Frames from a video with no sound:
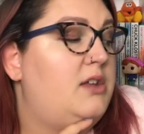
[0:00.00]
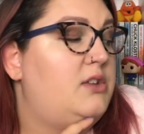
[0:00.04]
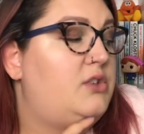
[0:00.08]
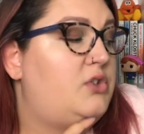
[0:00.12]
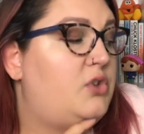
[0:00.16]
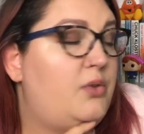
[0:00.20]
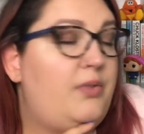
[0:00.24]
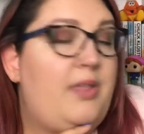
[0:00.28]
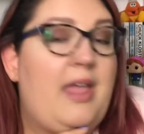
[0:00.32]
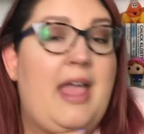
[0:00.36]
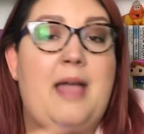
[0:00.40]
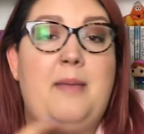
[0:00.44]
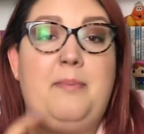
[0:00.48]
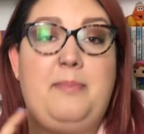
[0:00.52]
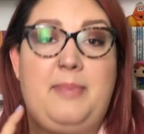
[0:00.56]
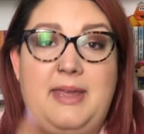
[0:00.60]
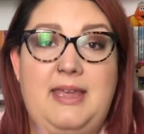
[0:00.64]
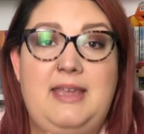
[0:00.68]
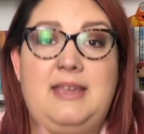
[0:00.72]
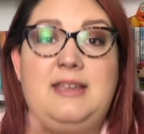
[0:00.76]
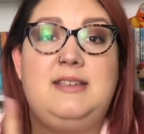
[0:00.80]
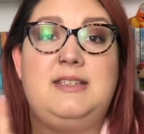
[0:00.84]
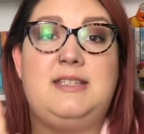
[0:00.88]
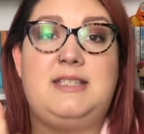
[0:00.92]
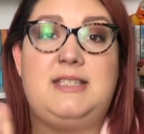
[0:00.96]
So that
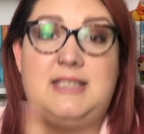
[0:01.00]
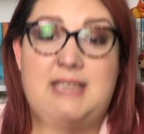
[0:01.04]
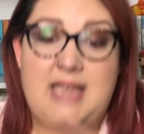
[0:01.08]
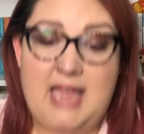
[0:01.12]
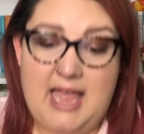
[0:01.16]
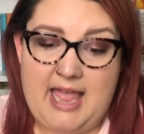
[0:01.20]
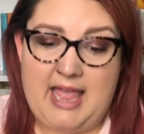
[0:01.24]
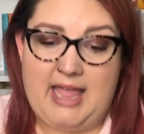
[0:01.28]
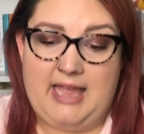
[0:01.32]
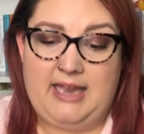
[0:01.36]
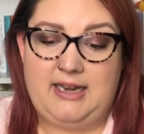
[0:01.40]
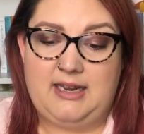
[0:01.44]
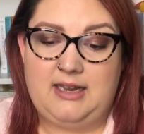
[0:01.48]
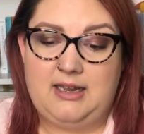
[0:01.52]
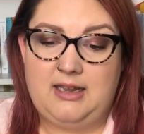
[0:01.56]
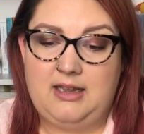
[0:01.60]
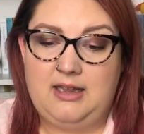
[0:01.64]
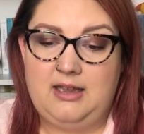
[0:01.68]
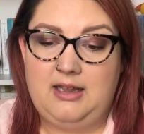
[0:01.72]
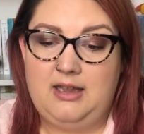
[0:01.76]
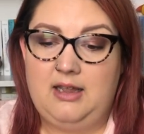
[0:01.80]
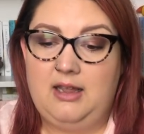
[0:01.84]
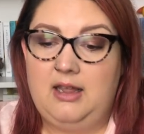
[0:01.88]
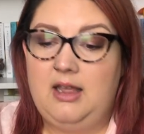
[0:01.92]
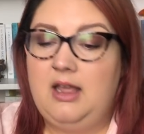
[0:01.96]
being said,
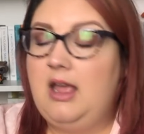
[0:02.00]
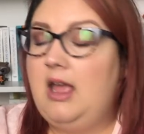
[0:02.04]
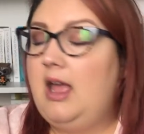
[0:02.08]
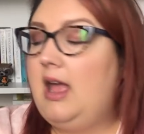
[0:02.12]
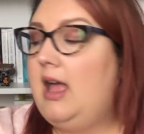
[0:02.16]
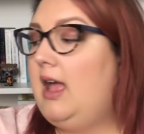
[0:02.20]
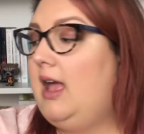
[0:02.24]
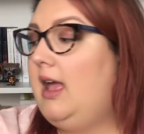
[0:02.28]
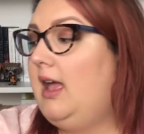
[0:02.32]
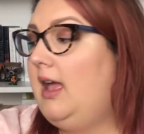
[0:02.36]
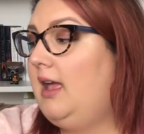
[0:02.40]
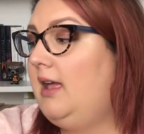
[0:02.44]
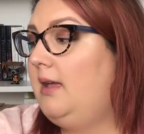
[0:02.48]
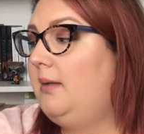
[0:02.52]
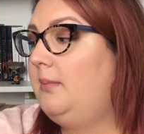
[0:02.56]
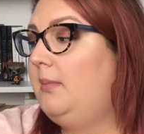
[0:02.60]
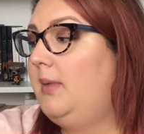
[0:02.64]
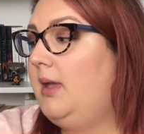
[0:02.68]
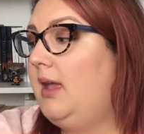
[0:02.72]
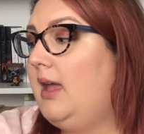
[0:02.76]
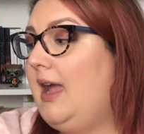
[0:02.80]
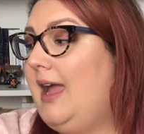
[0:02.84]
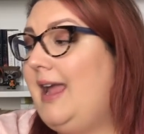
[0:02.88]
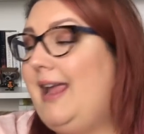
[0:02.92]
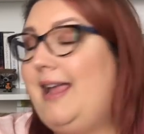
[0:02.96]

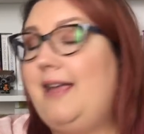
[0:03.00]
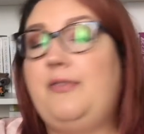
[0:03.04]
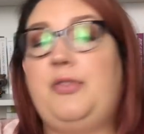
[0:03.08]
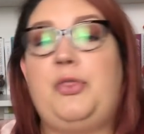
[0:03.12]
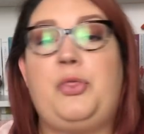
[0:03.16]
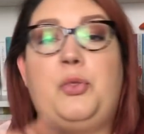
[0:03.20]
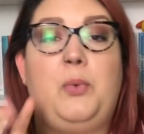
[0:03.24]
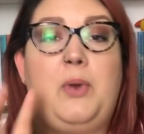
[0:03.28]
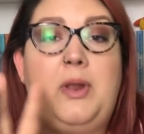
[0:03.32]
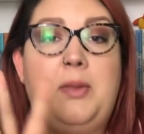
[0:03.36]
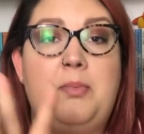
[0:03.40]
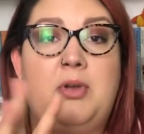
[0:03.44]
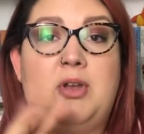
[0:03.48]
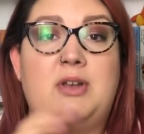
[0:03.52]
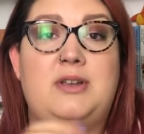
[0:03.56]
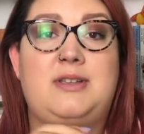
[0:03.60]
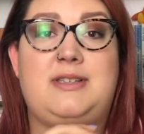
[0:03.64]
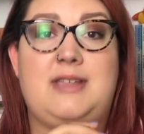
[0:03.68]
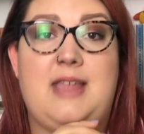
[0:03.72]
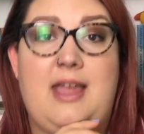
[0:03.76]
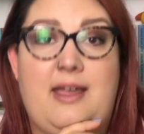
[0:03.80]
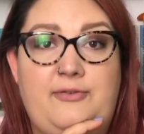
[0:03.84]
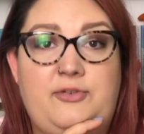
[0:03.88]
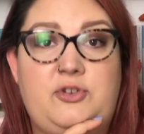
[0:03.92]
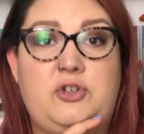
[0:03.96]
um, I have three
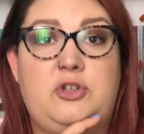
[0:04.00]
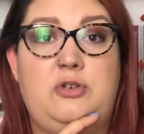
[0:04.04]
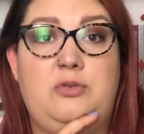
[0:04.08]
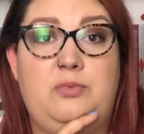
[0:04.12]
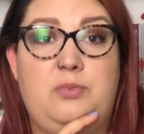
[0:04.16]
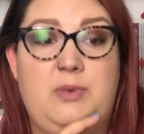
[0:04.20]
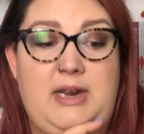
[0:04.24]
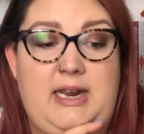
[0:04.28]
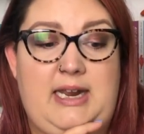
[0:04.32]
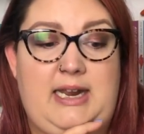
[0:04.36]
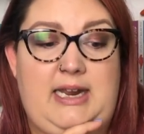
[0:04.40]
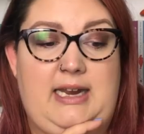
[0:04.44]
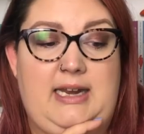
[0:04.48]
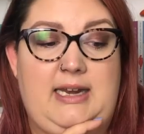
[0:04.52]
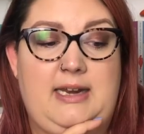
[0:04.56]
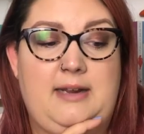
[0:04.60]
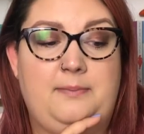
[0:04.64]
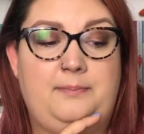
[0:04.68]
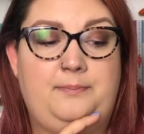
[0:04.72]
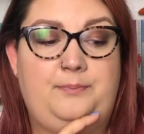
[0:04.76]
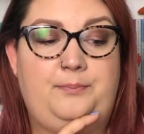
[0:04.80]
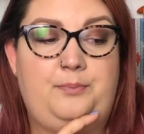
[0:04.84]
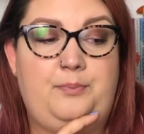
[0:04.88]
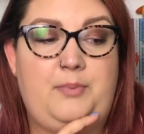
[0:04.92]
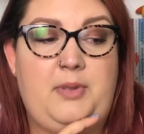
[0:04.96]
books left to
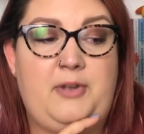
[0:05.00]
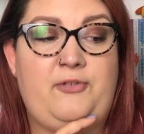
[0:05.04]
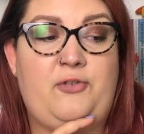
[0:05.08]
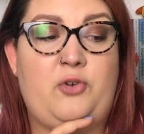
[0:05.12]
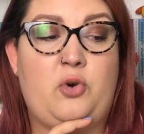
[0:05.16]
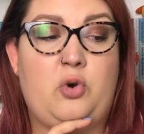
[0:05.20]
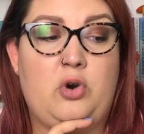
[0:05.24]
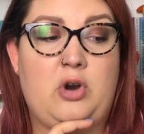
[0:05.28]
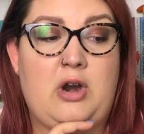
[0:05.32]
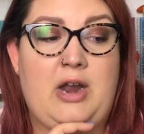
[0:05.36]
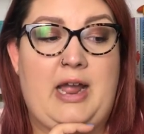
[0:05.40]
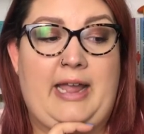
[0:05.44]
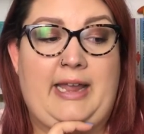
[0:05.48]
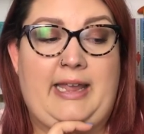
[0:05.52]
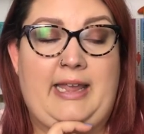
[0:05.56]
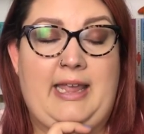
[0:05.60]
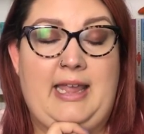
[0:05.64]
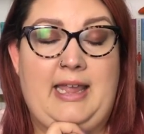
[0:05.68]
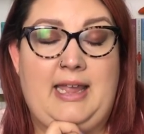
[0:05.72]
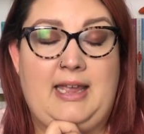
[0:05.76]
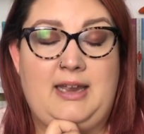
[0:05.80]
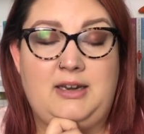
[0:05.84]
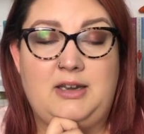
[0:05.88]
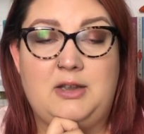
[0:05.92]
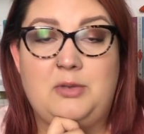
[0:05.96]
read before I
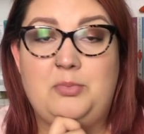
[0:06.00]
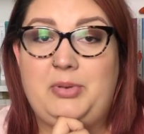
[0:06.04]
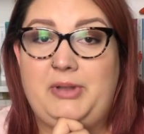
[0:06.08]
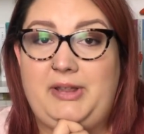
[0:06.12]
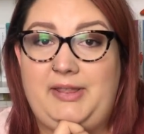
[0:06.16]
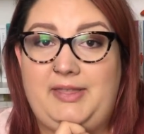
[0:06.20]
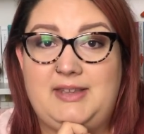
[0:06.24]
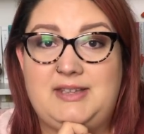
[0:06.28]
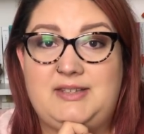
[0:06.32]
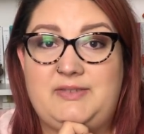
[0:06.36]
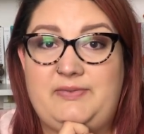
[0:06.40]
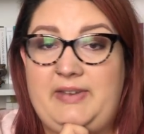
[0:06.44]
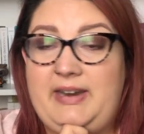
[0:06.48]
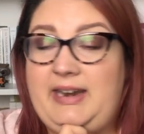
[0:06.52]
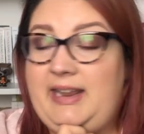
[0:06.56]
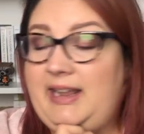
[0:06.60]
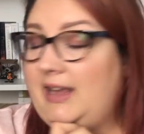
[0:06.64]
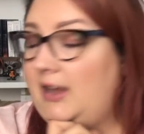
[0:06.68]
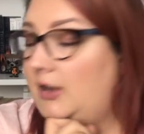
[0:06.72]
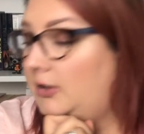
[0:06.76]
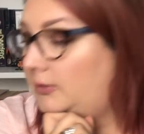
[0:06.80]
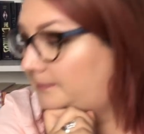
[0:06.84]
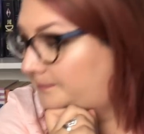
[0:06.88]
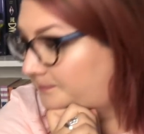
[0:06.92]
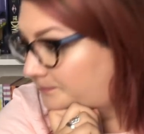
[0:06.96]
can complete this
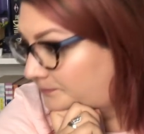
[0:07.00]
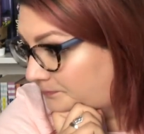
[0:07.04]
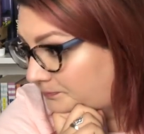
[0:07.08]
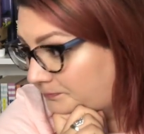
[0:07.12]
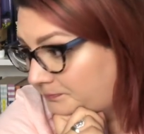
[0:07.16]
video.